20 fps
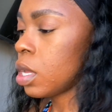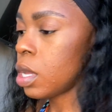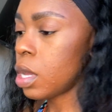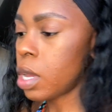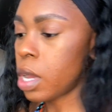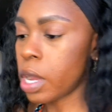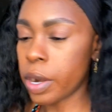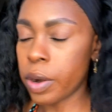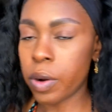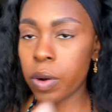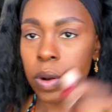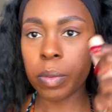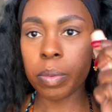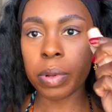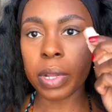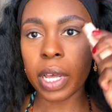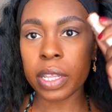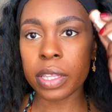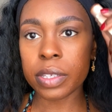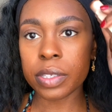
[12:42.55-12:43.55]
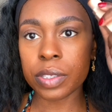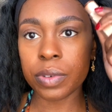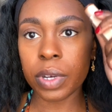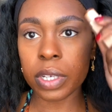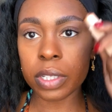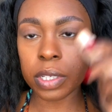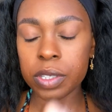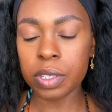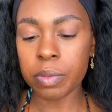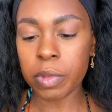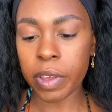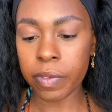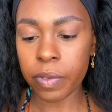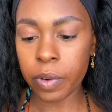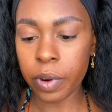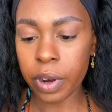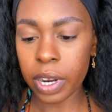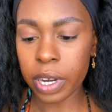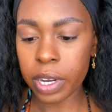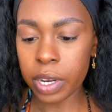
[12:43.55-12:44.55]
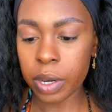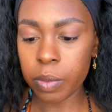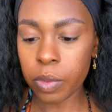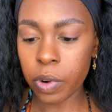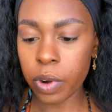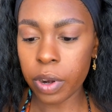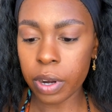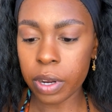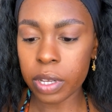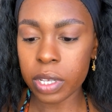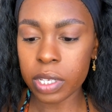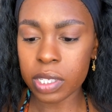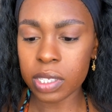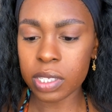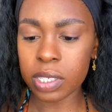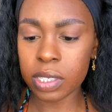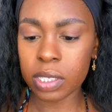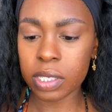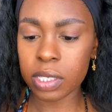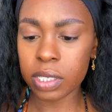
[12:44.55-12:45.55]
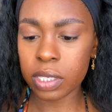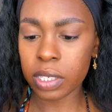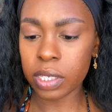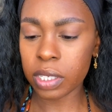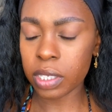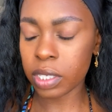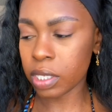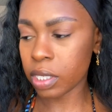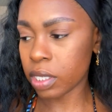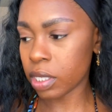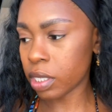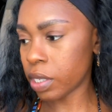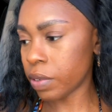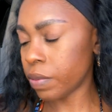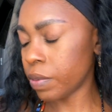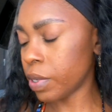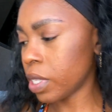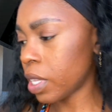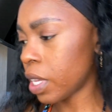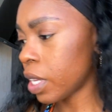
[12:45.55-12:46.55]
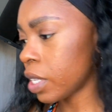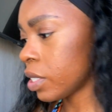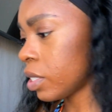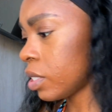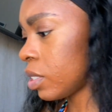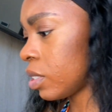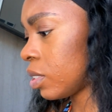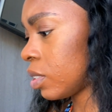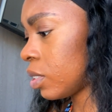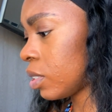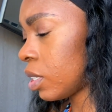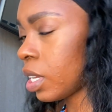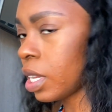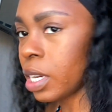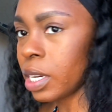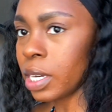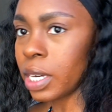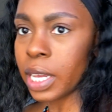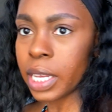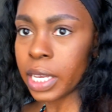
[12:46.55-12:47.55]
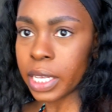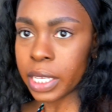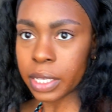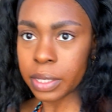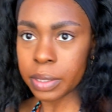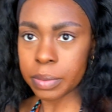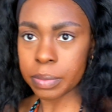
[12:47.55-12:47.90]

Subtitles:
I don't apply this directly to my forehead anymore because I realized I didn't like it.